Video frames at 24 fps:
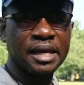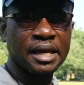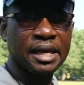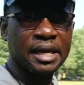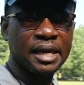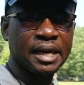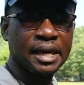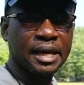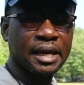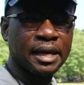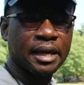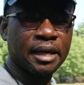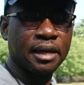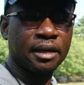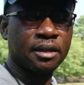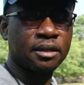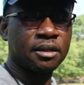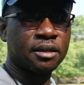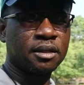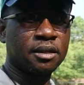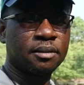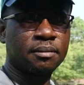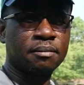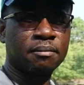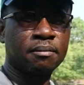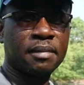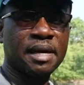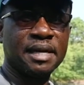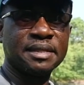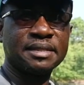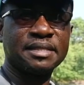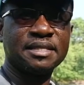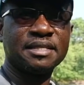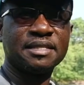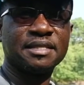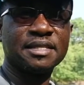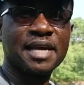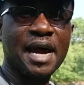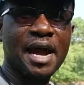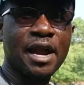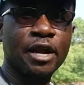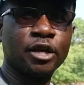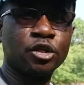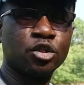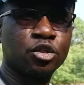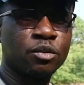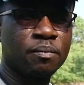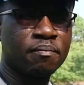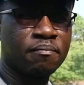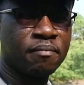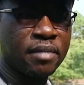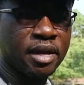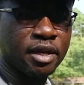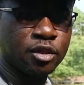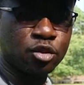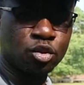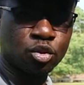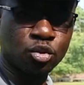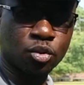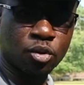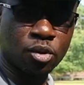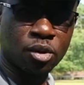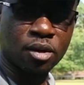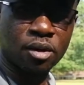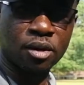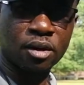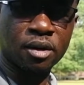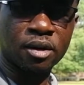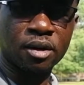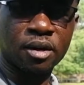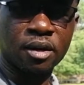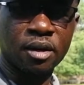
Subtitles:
and my desire to mentor